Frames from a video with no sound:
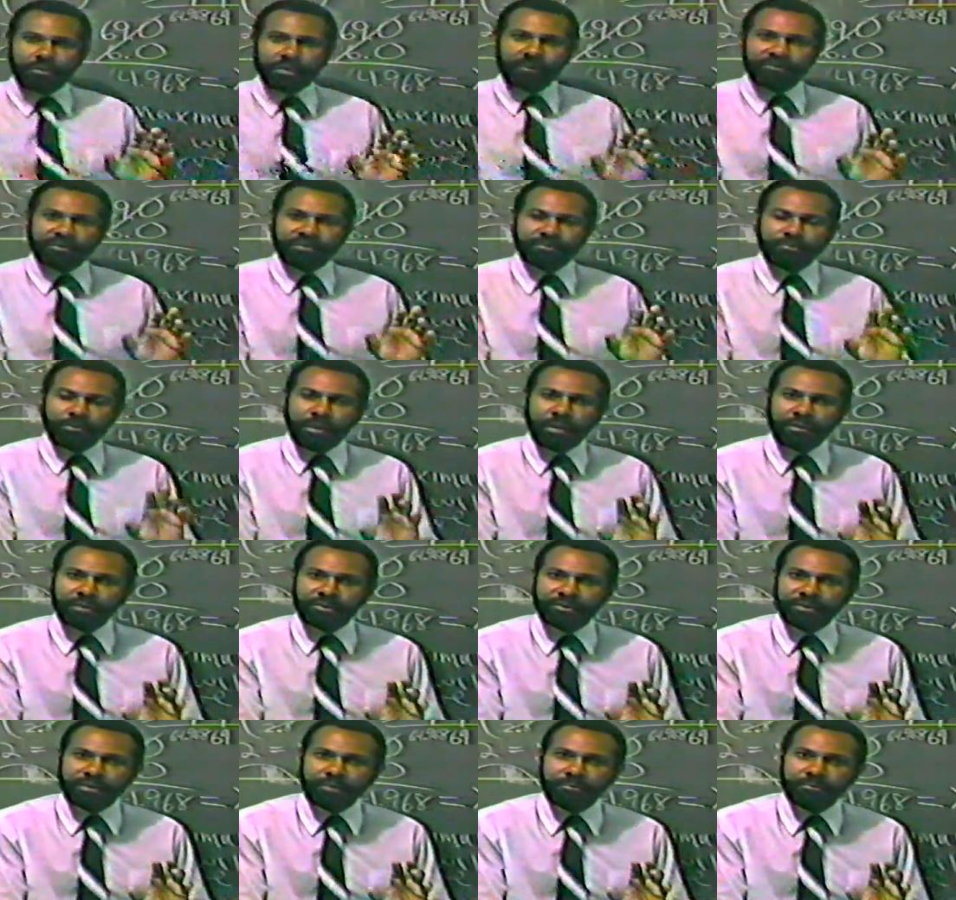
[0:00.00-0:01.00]
of the
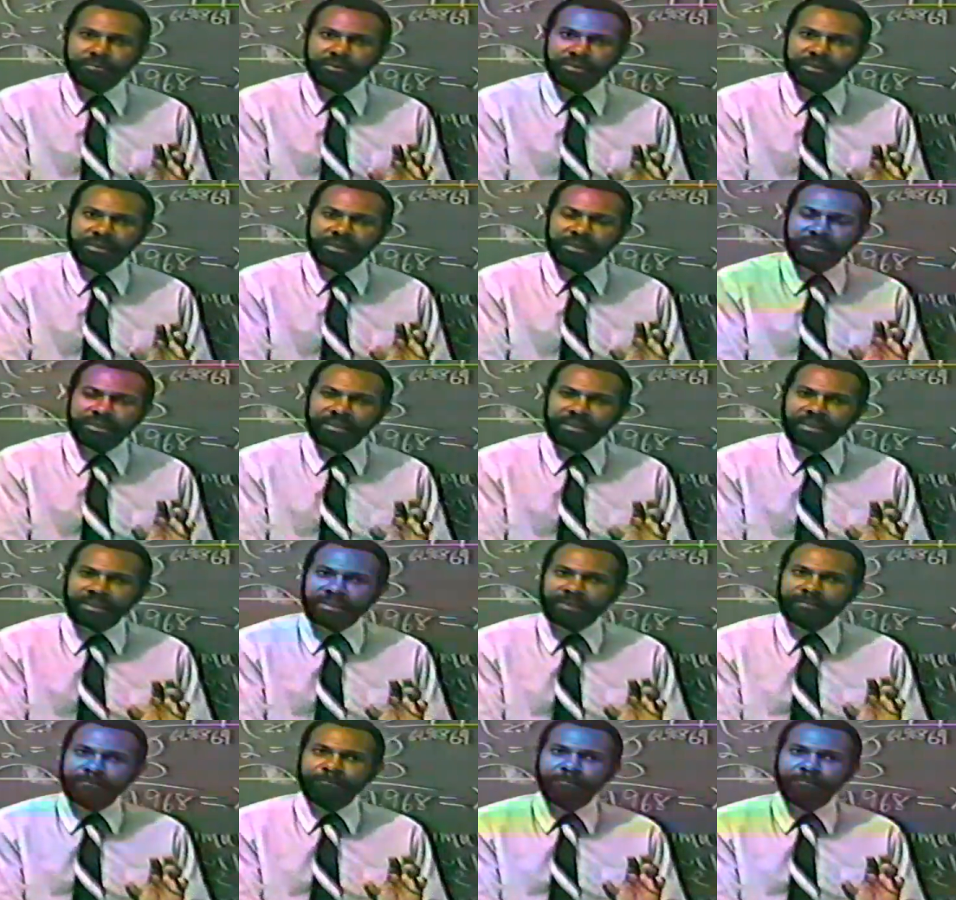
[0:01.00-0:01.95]
smaller number and then